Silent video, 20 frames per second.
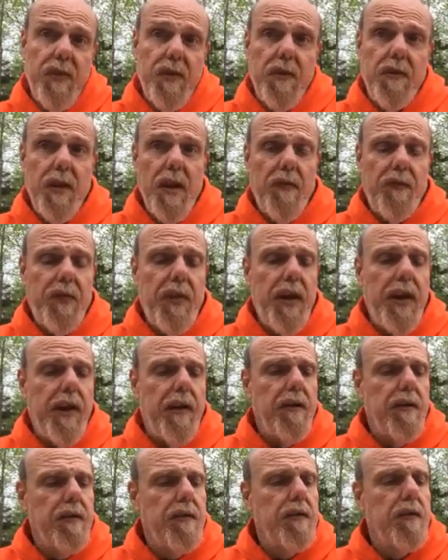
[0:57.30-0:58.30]
Enough there.
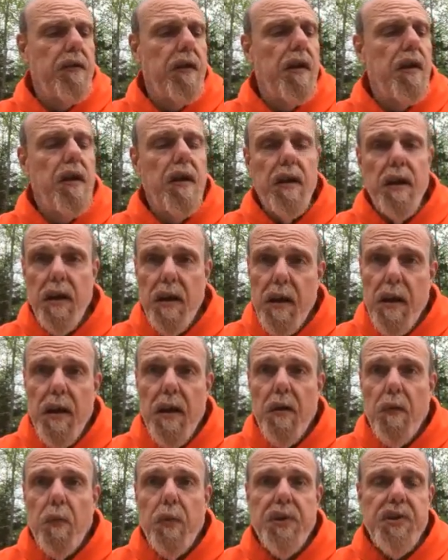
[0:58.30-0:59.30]

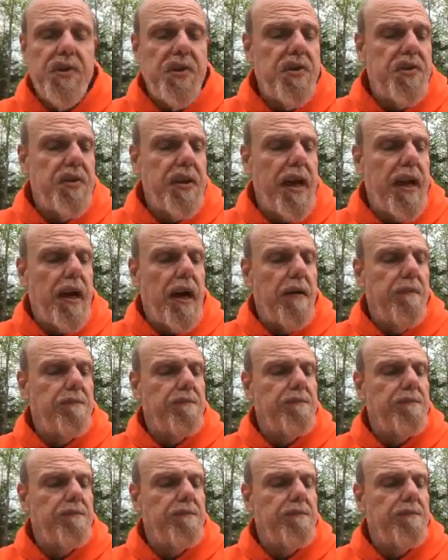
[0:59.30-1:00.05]
What's the setup?